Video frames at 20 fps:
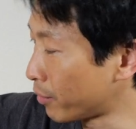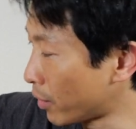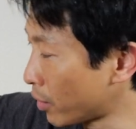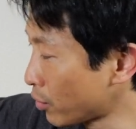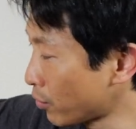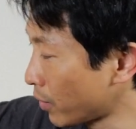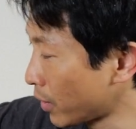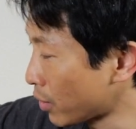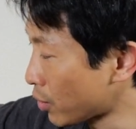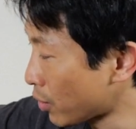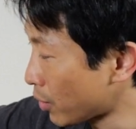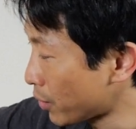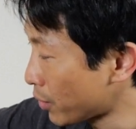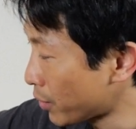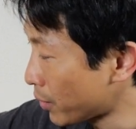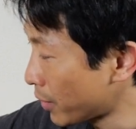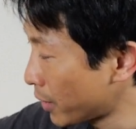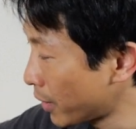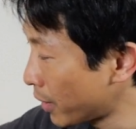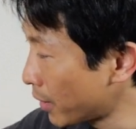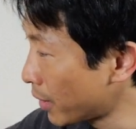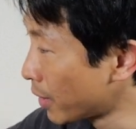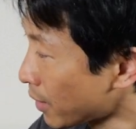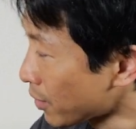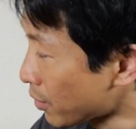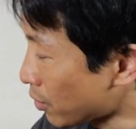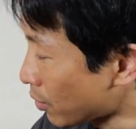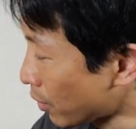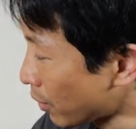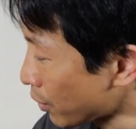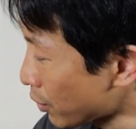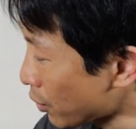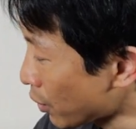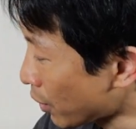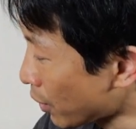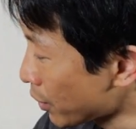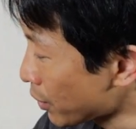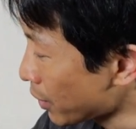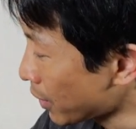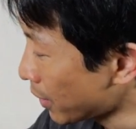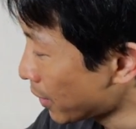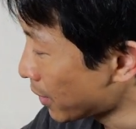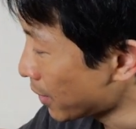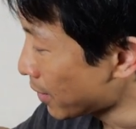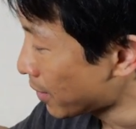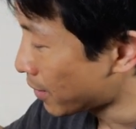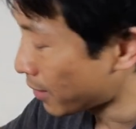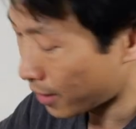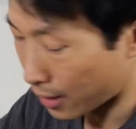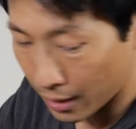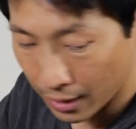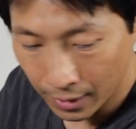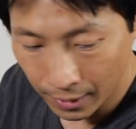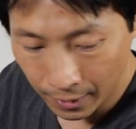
phosphate charger here. Let's start charging this.